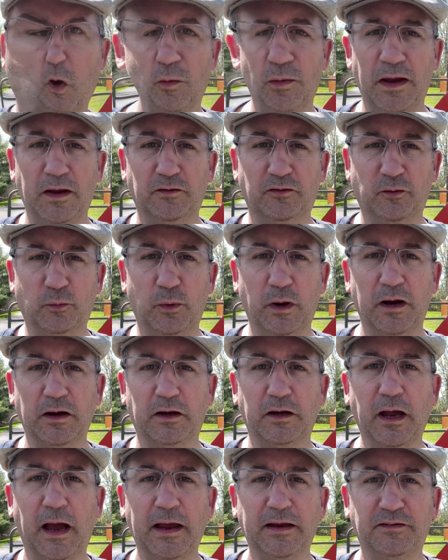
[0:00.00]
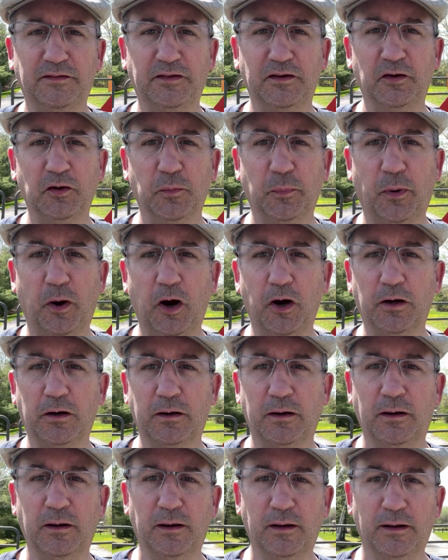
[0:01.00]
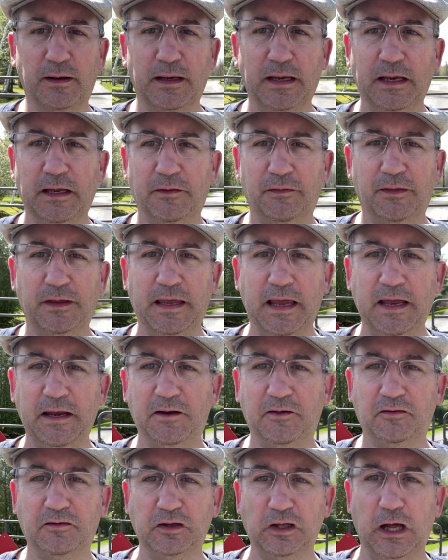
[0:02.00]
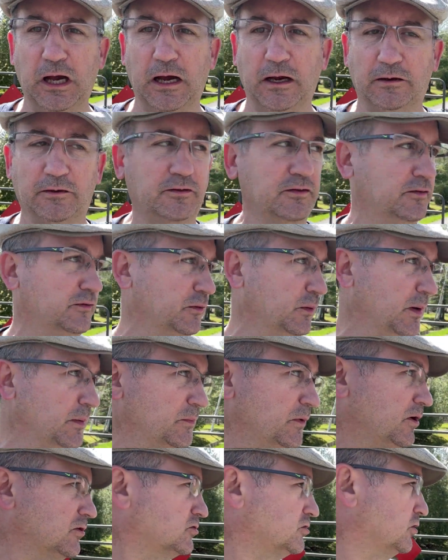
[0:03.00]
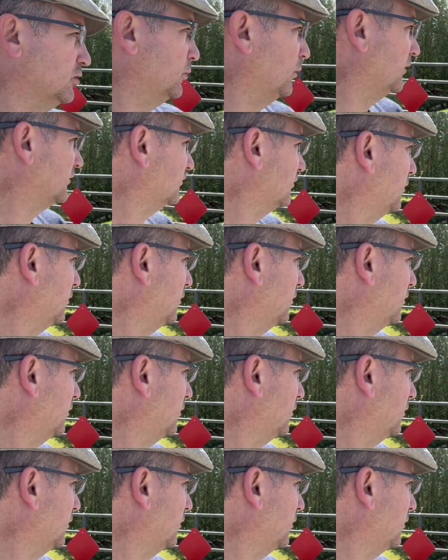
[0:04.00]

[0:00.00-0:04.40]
Okay, so we're at Cedar Park, and the gate is locked, so I'm not sure what's